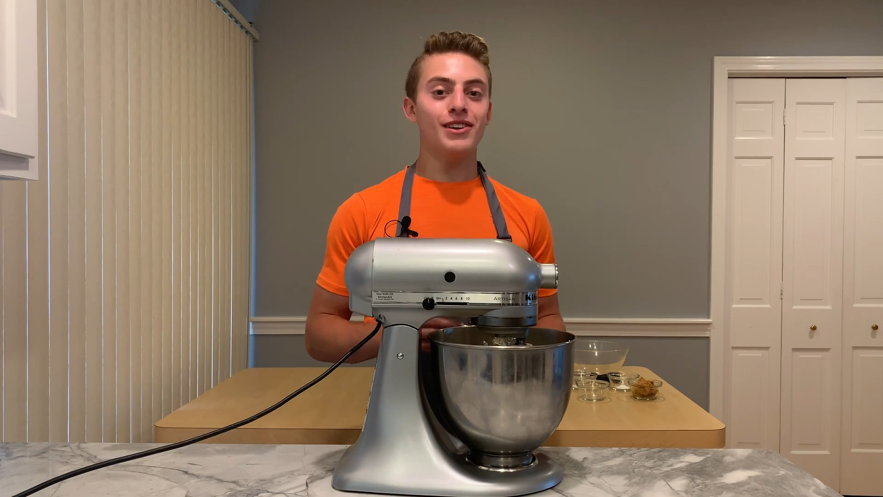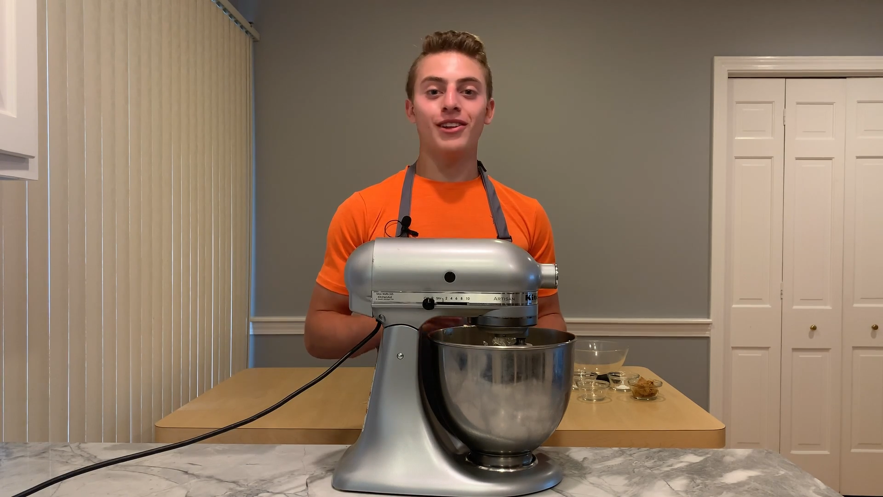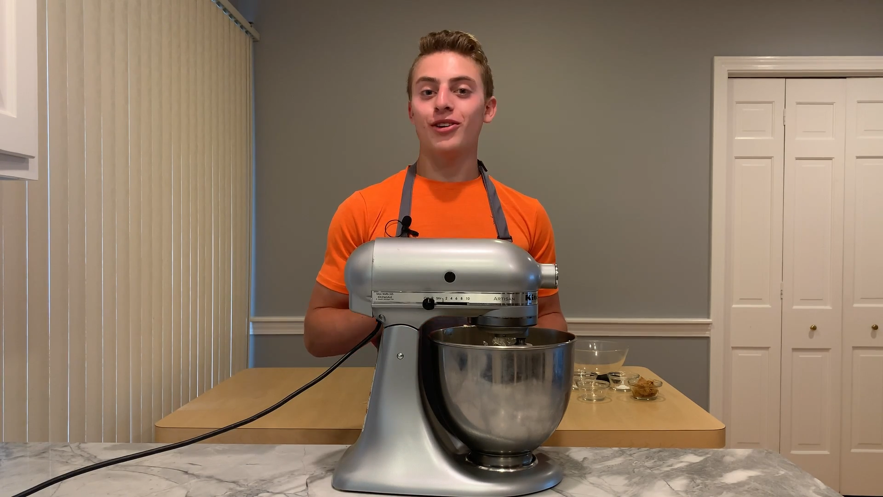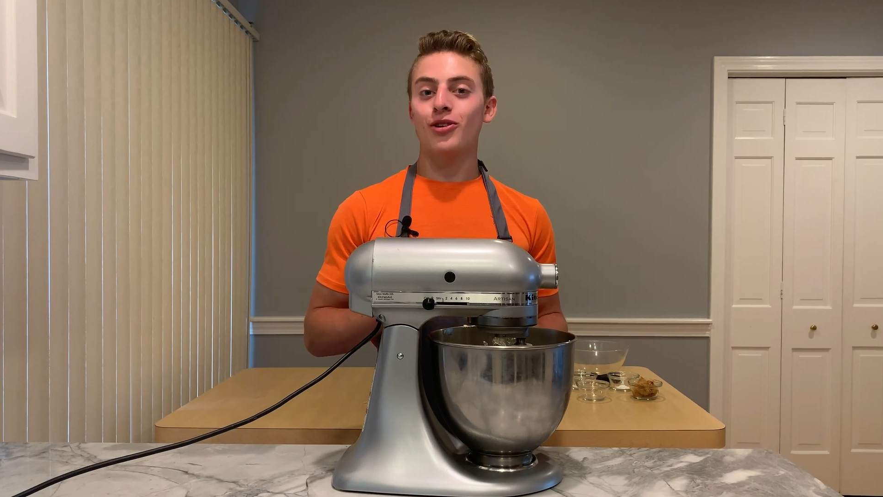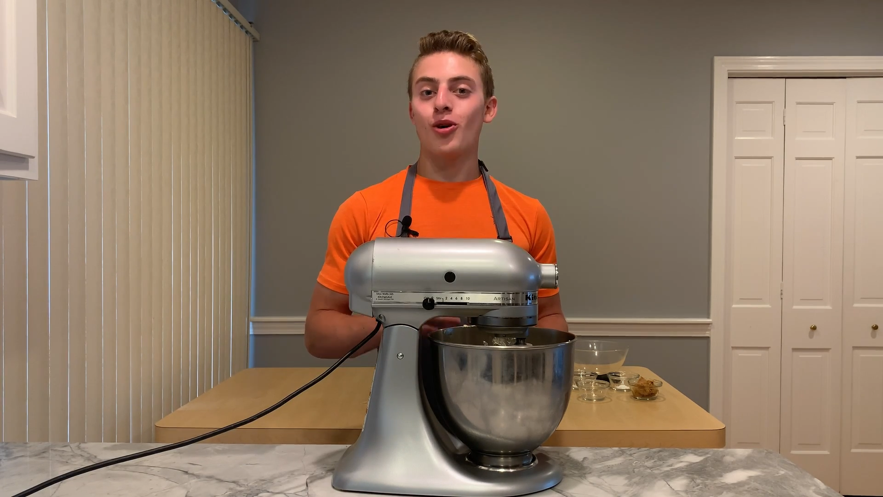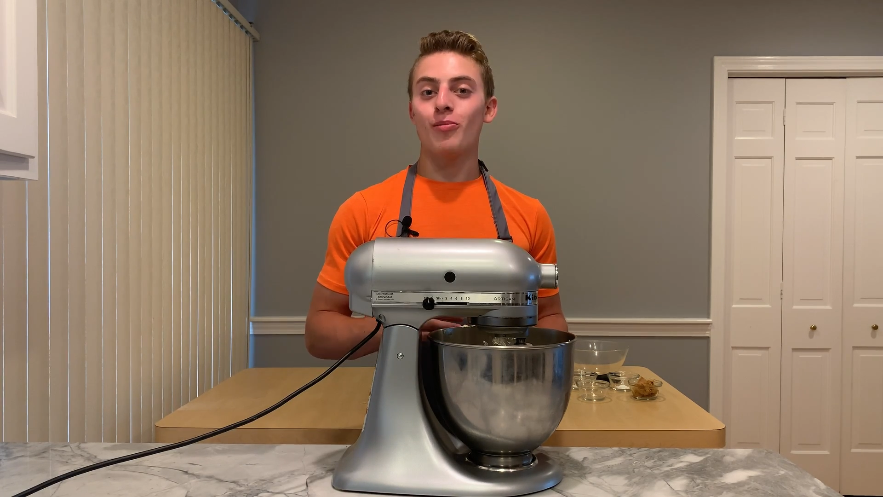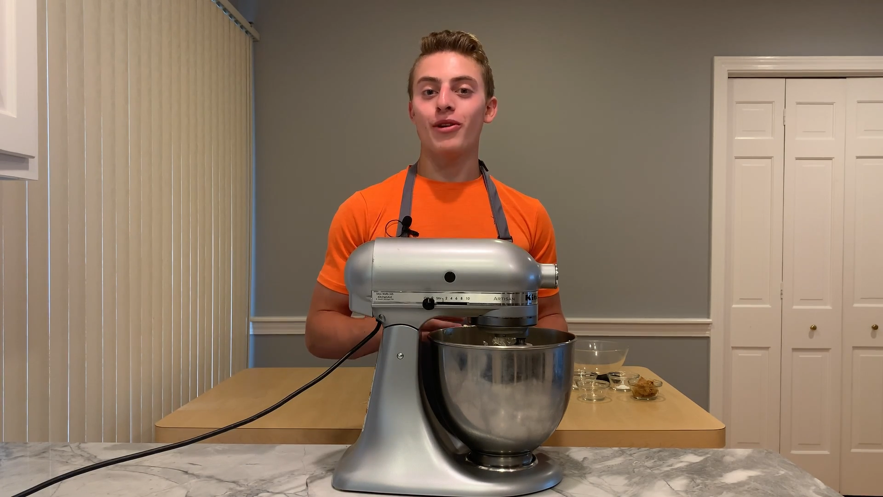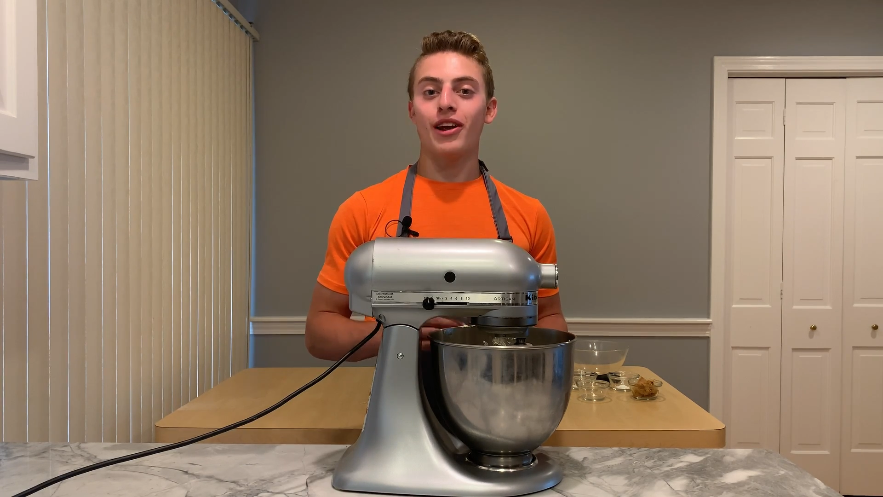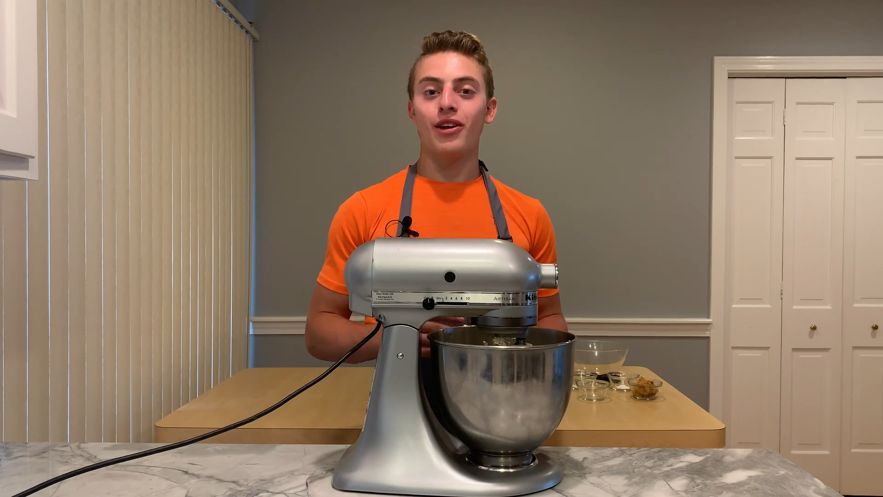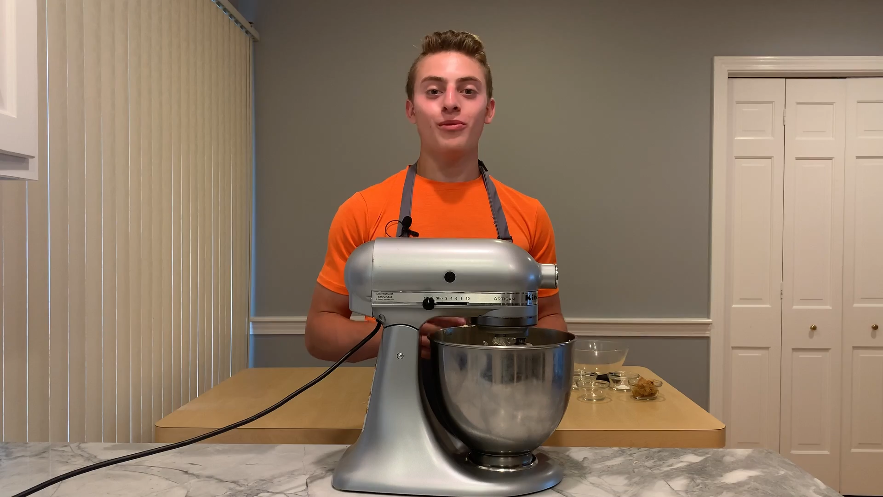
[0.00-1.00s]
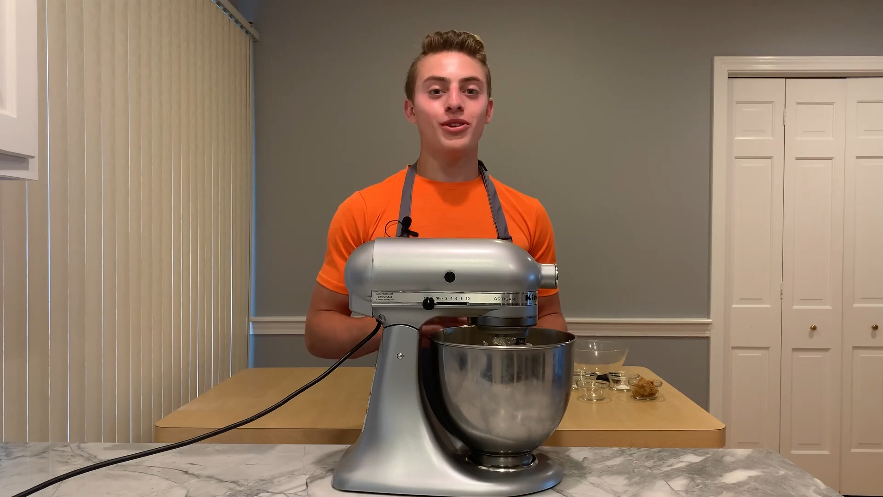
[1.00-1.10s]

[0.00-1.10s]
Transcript: until incorporated,